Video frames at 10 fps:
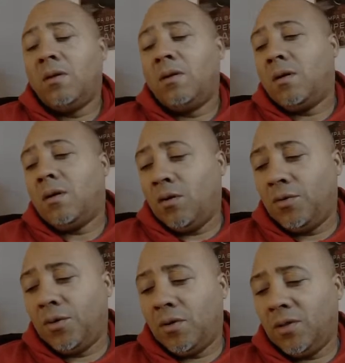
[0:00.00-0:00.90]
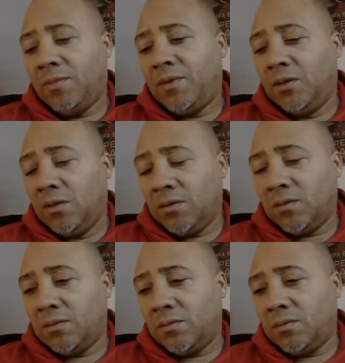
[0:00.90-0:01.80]
Hold on, let me look.
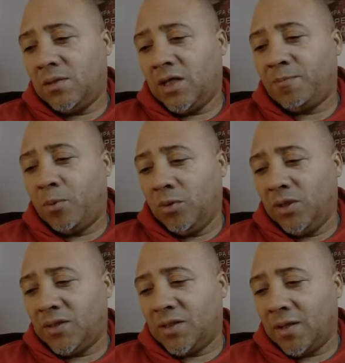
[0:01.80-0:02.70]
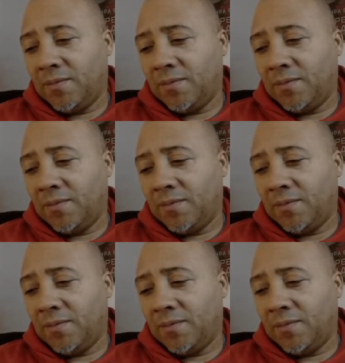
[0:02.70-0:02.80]
Let's pull this up.